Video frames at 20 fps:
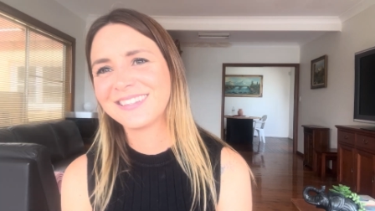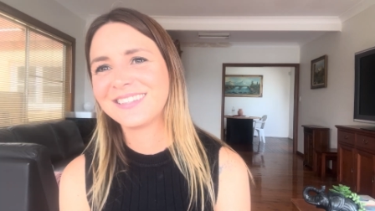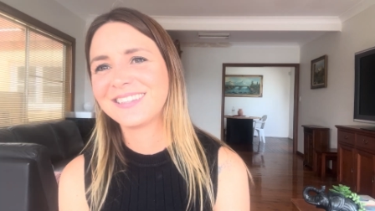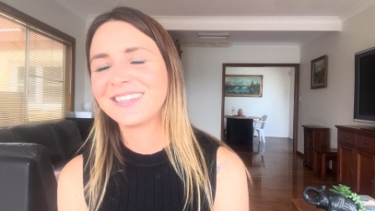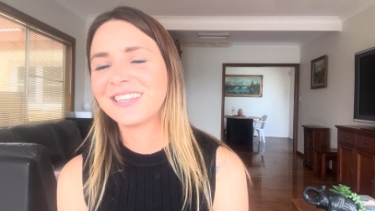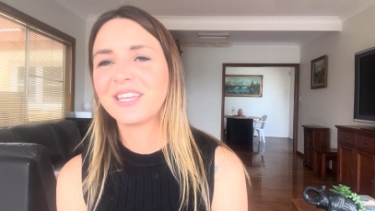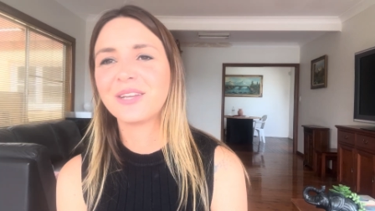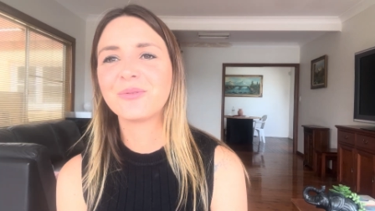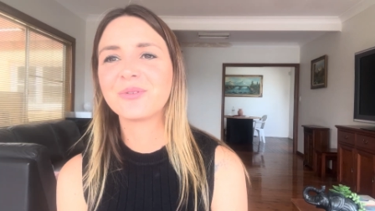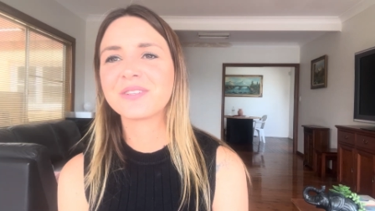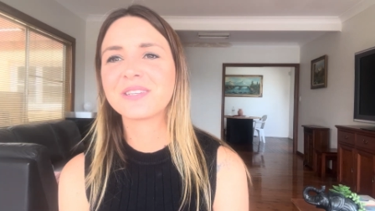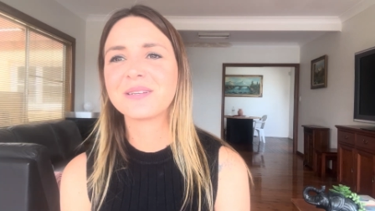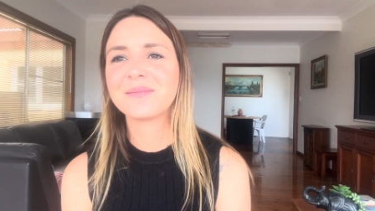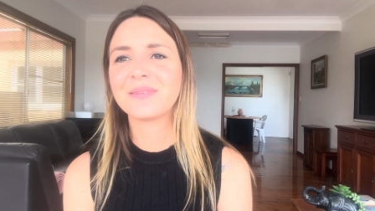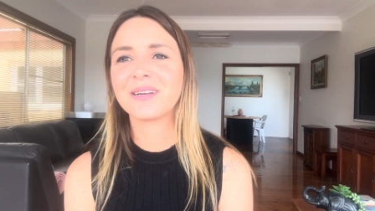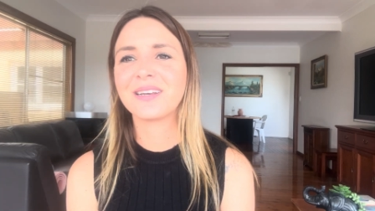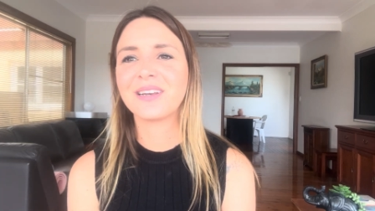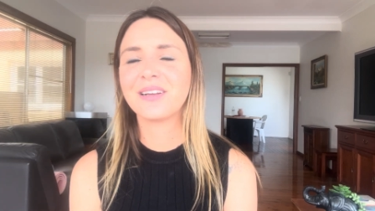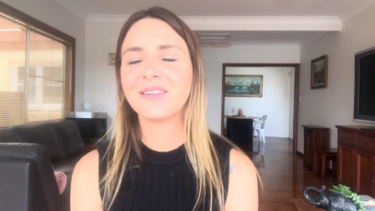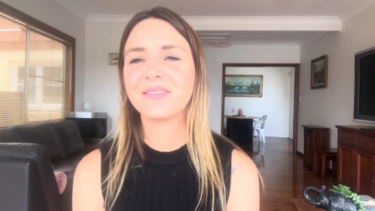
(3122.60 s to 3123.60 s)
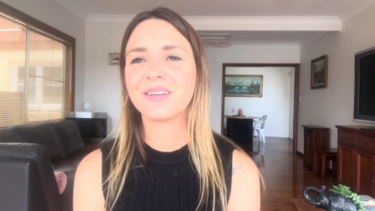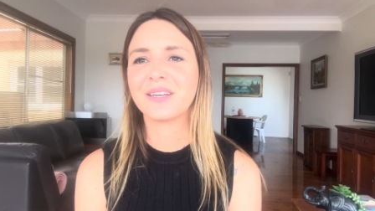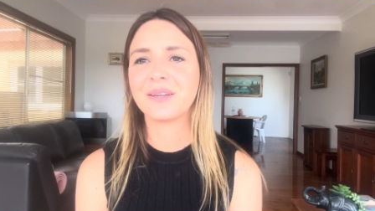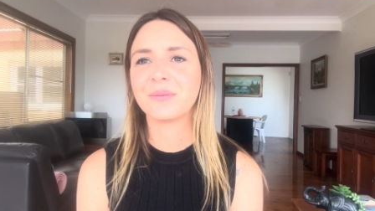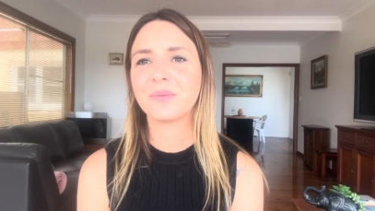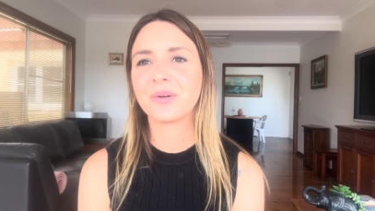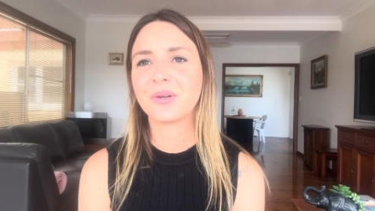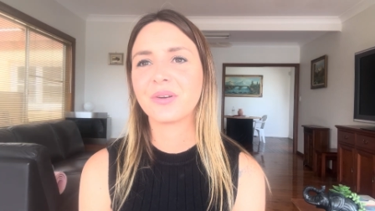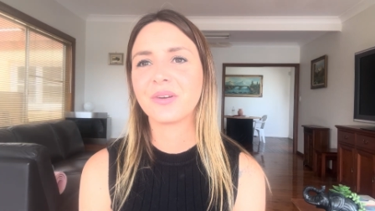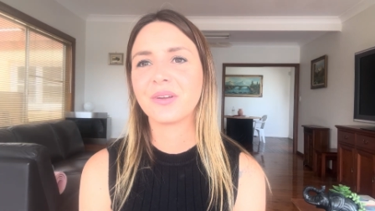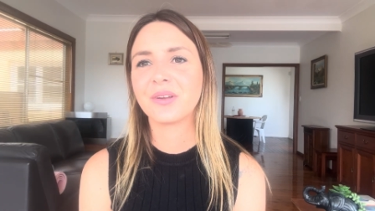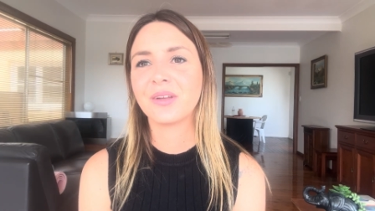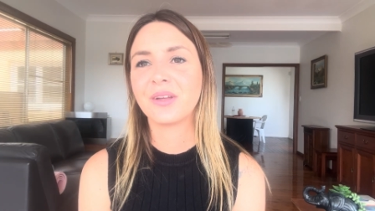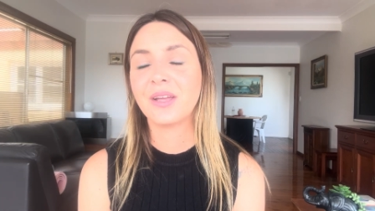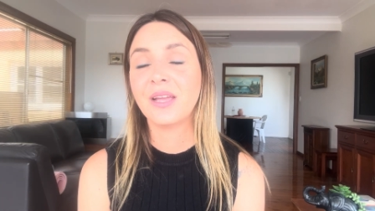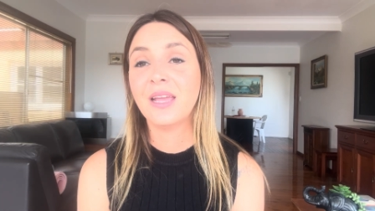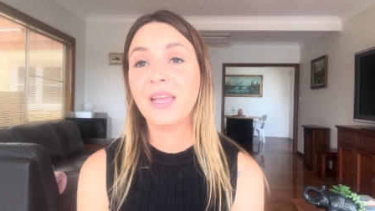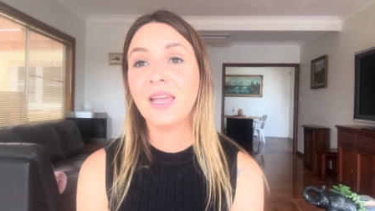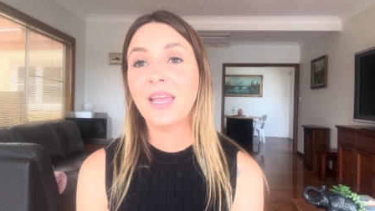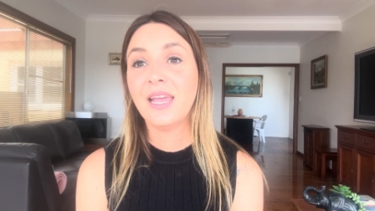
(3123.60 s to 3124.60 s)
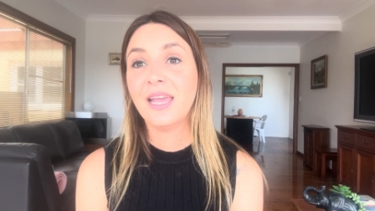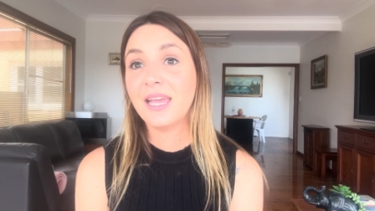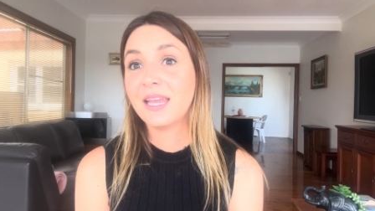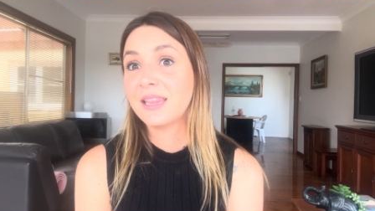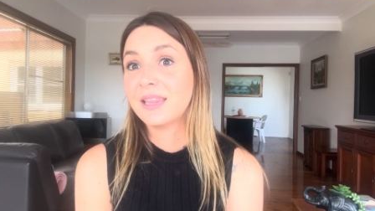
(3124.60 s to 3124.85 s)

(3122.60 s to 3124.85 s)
he wasn't in my life anymore. And